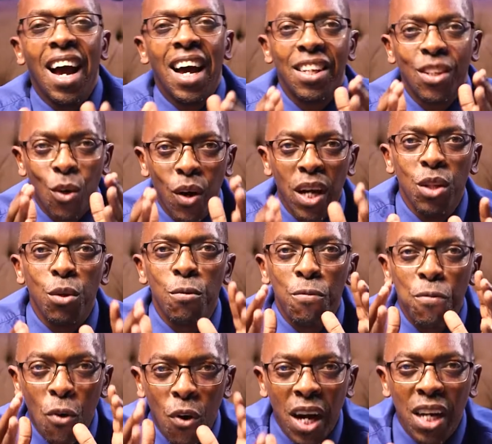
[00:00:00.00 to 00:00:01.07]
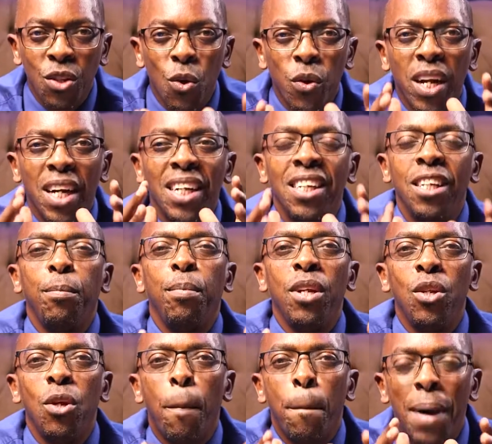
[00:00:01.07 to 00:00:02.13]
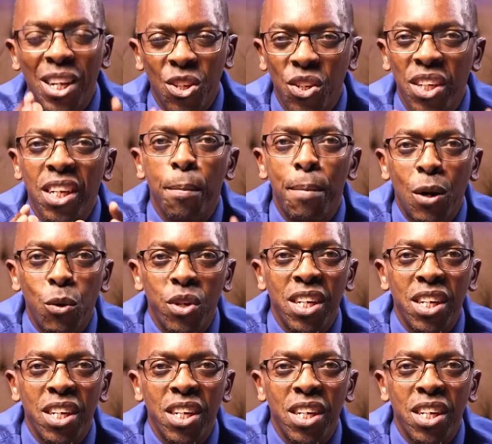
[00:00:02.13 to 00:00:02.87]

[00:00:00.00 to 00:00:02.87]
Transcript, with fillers: As long as you focus on a discipline you're passionate about,